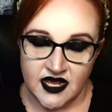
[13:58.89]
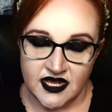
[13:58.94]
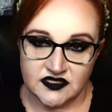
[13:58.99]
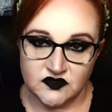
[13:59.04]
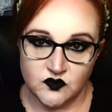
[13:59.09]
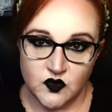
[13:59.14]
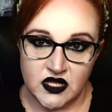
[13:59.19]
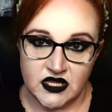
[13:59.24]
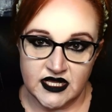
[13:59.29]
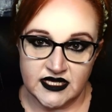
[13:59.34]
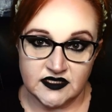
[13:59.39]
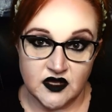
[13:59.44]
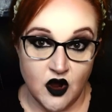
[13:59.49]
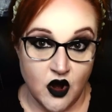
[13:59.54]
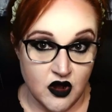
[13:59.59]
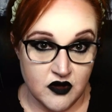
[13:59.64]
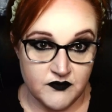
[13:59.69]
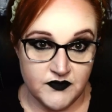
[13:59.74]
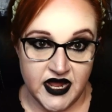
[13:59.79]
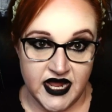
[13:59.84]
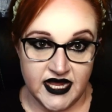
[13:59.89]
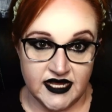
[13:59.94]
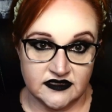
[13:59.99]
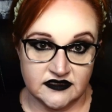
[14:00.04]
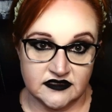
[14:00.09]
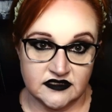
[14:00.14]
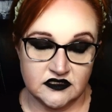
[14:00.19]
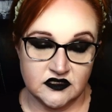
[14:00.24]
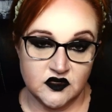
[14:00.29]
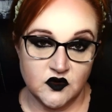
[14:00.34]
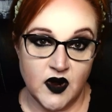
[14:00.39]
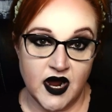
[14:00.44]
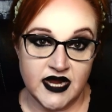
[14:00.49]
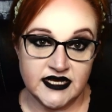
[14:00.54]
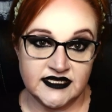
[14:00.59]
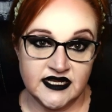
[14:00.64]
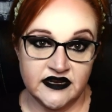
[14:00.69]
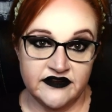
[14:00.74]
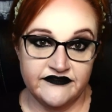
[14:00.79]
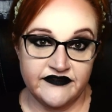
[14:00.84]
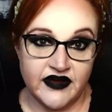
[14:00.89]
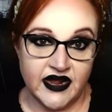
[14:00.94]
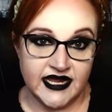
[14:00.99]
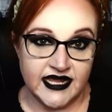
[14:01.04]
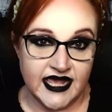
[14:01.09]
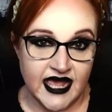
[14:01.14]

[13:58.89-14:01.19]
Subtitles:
as well as armbands, to identify